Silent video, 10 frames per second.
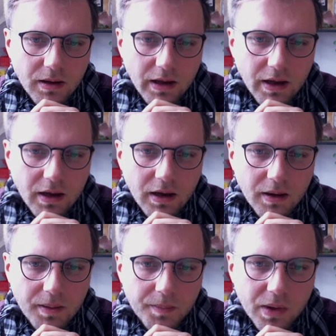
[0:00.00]

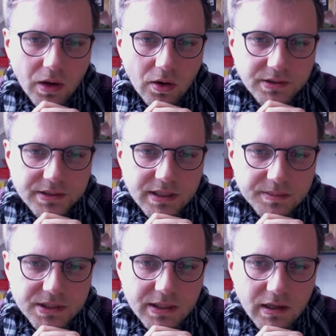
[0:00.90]
um, on some
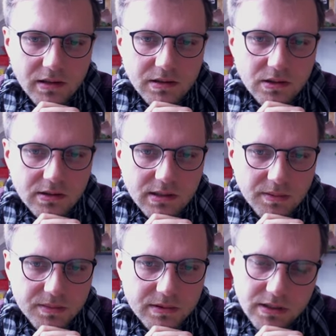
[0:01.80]
cells on
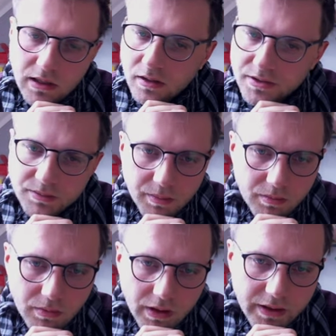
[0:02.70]
some cells
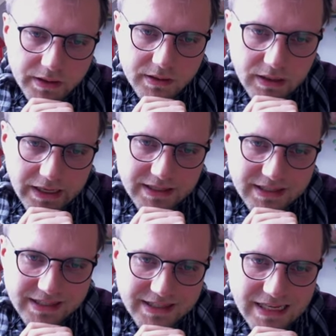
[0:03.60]
it it
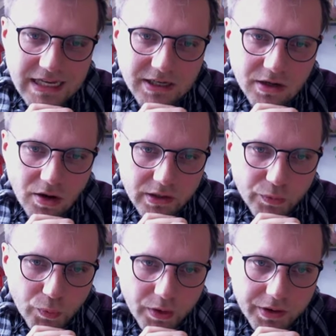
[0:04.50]
did not
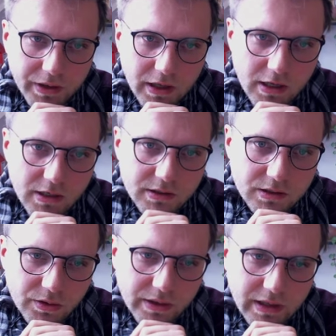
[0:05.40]
work
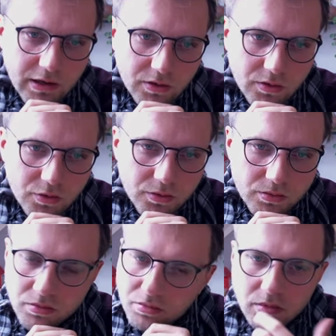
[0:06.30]
so you get a
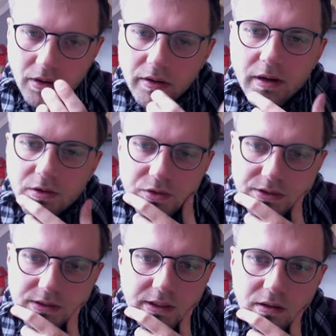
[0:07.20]
an
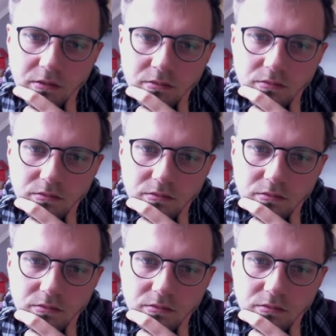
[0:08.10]
interesting